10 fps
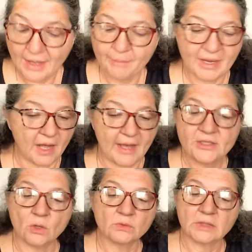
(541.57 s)
but I
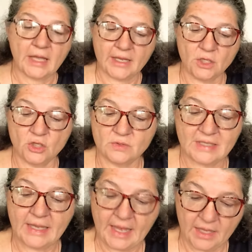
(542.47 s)
don't like
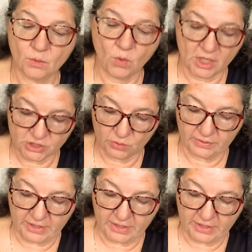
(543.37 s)
using hand wash only